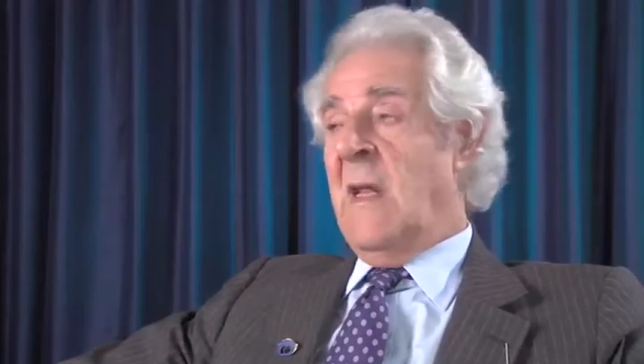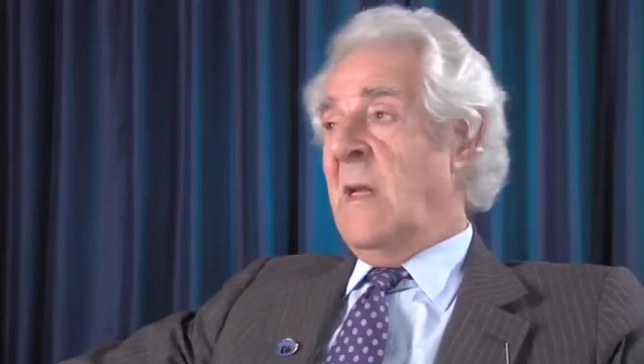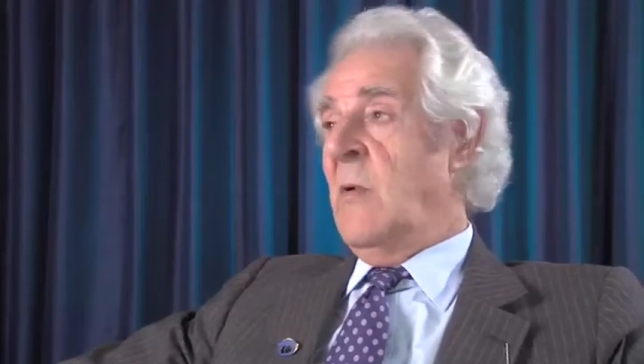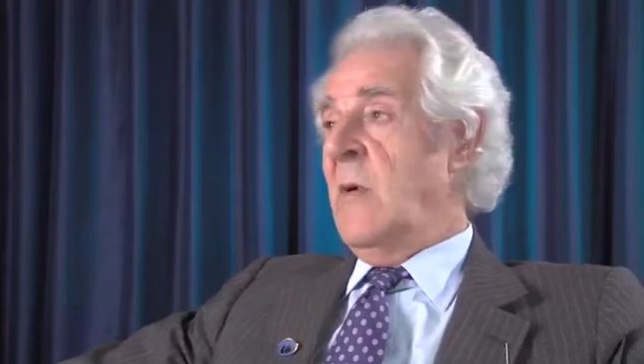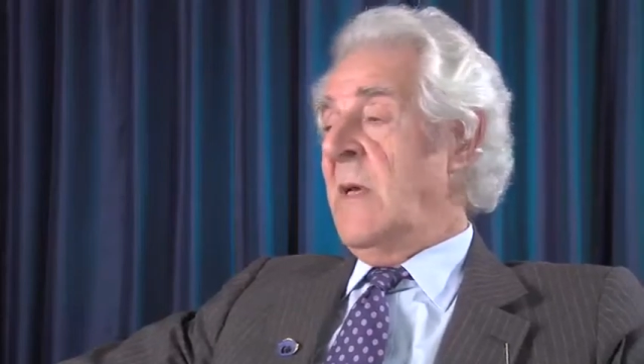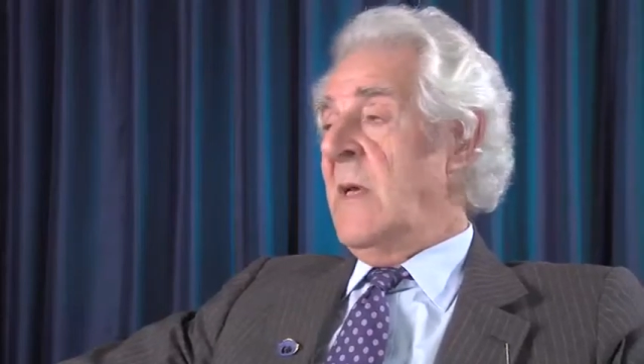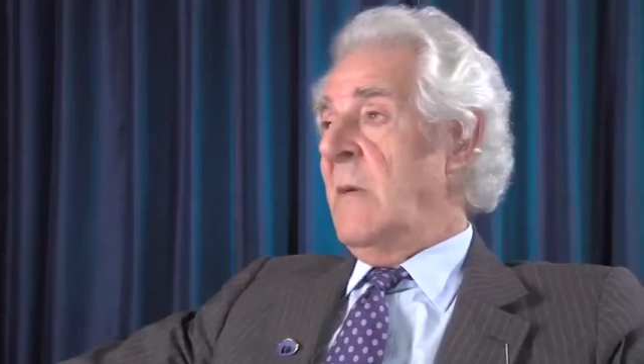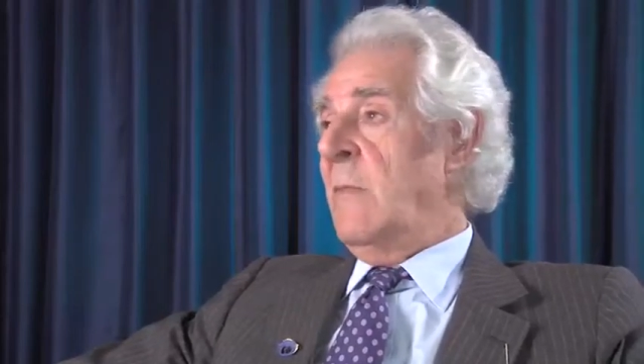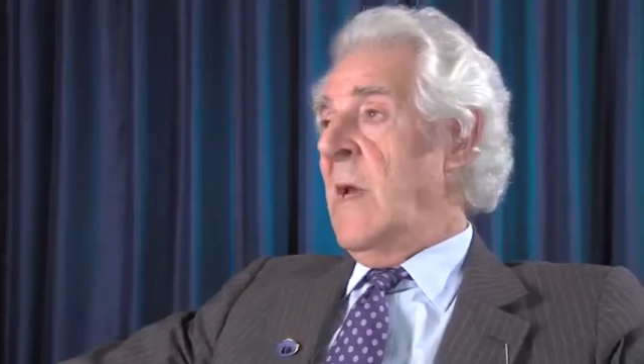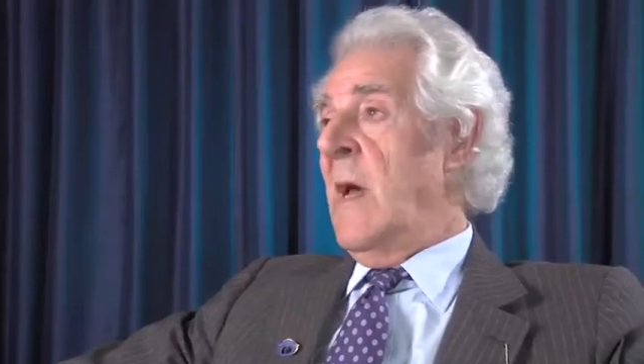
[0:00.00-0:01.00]
Anybody
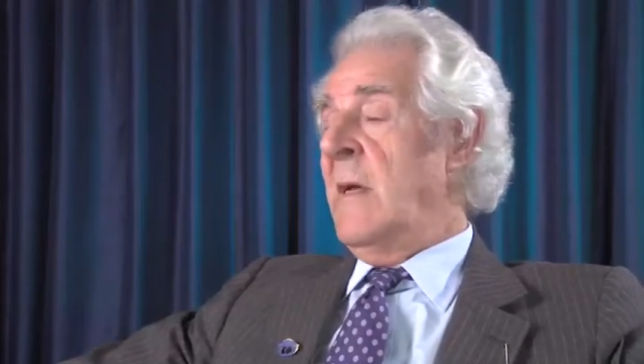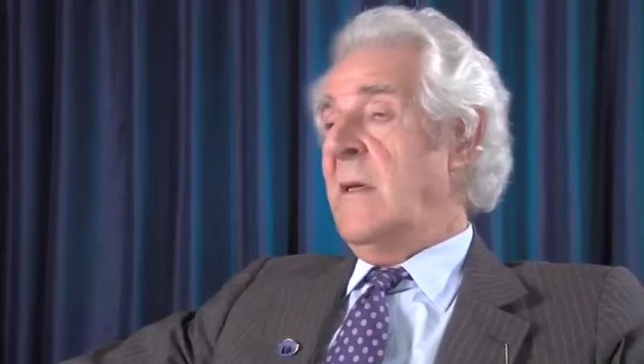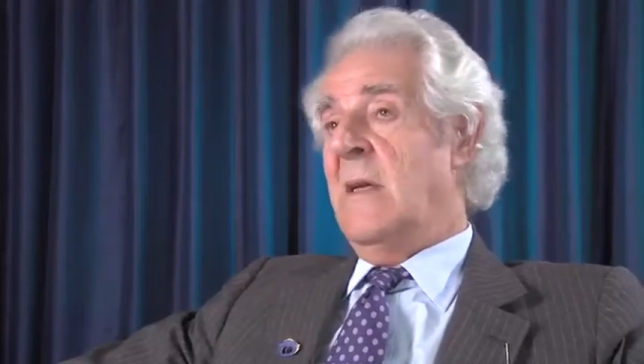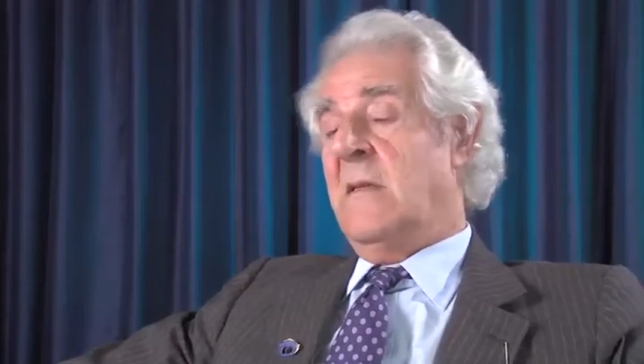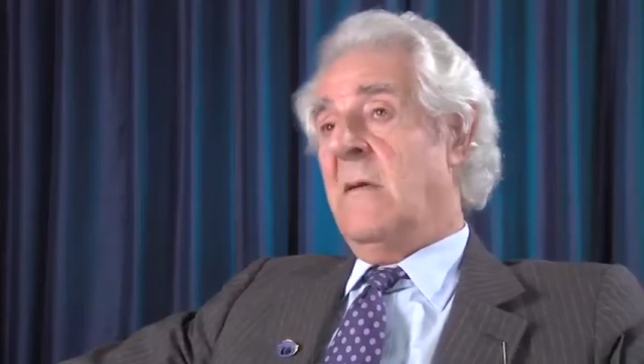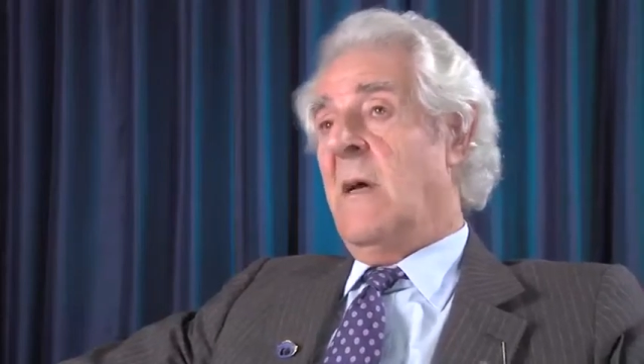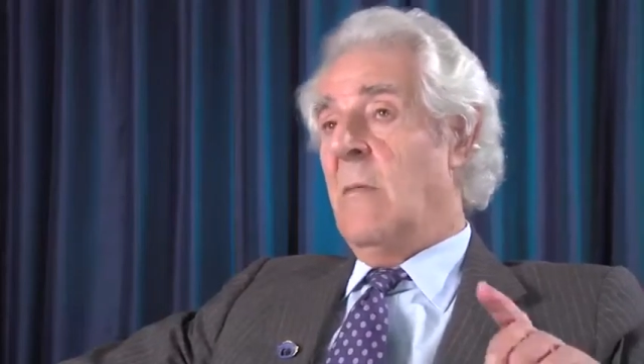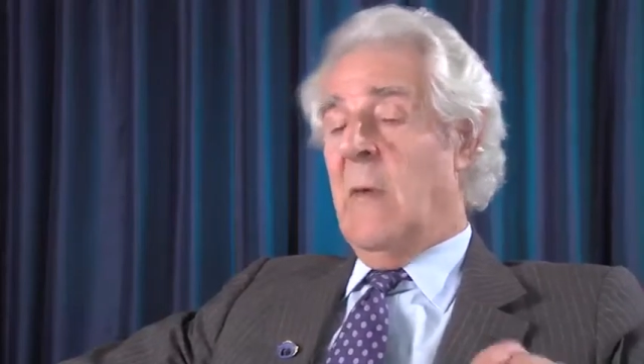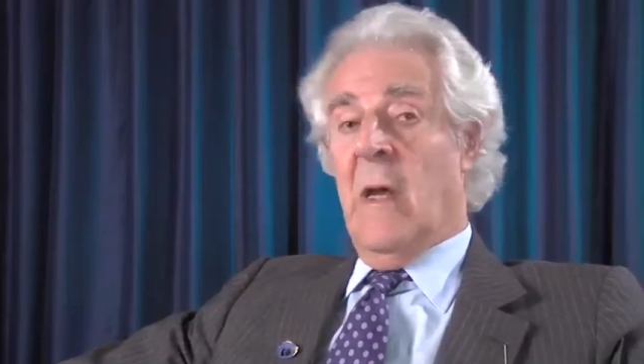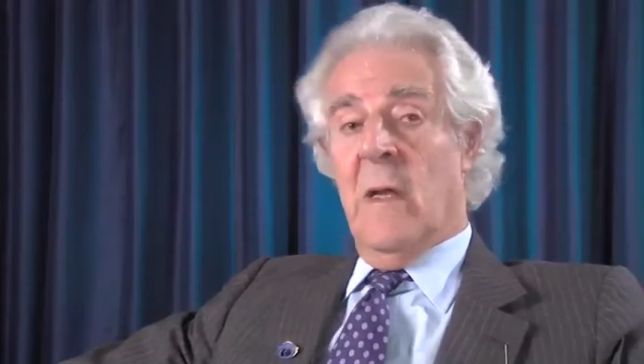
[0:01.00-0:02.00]
here blind? Yes, sir,
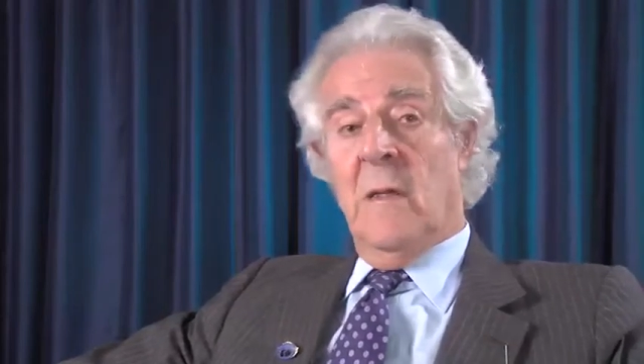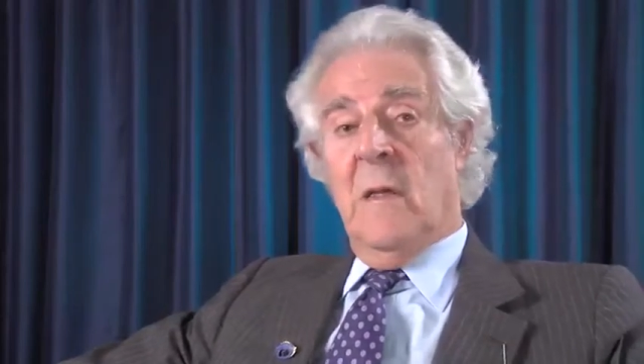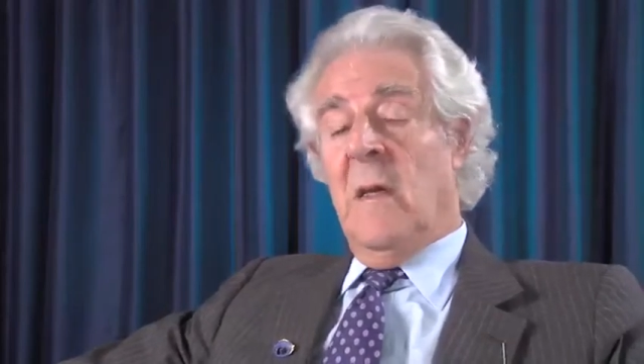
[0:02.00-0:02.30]
I'm blind.